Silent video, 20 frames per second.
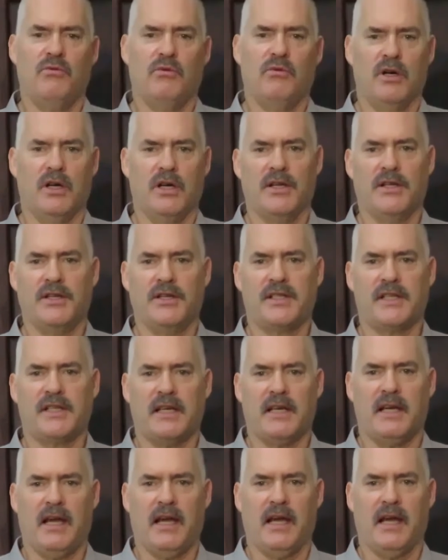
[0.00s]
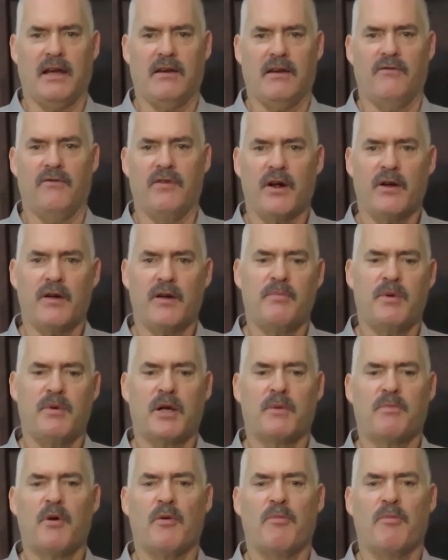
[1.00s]
was a very
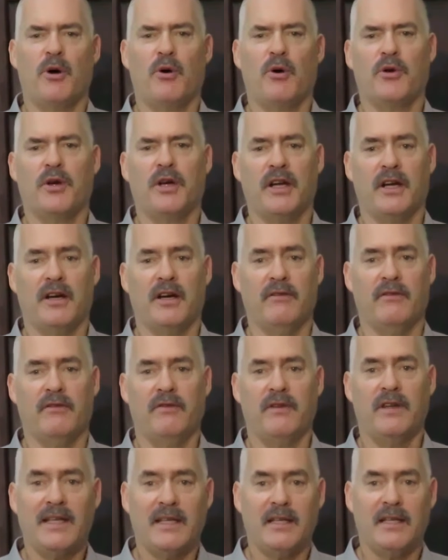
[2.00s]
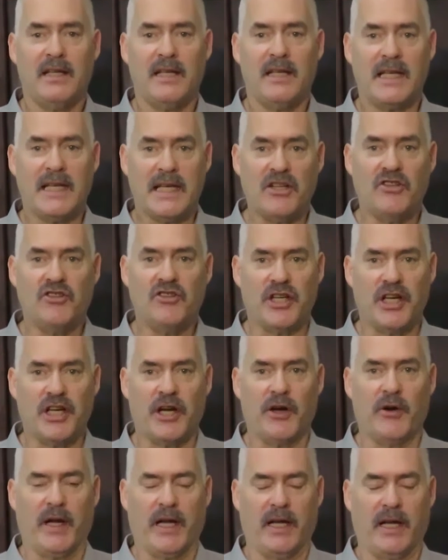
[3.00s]
big proponent of
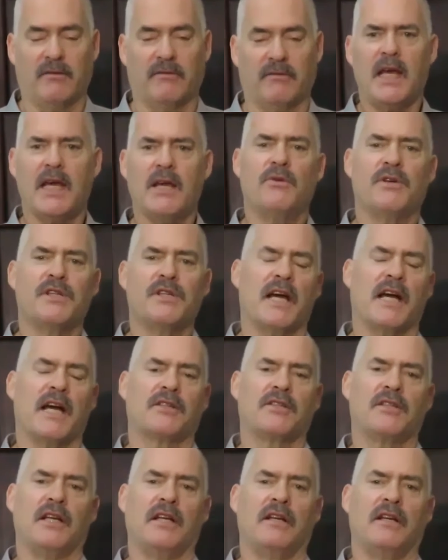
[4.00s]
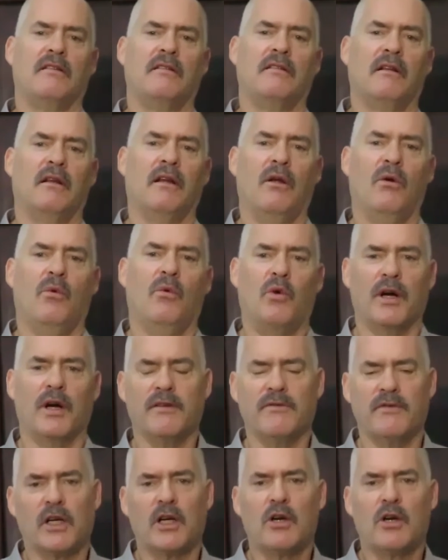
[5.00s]
engineering. He was actually, one
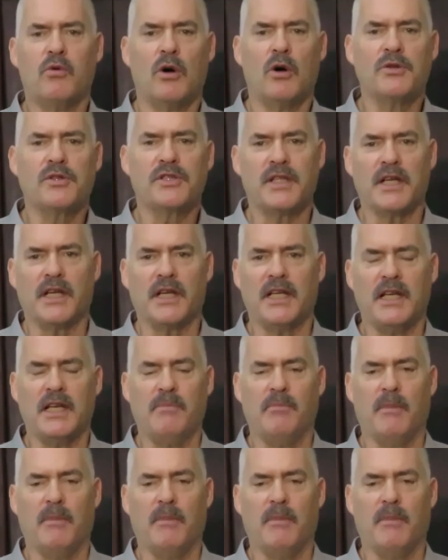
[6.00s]
of the quotes that he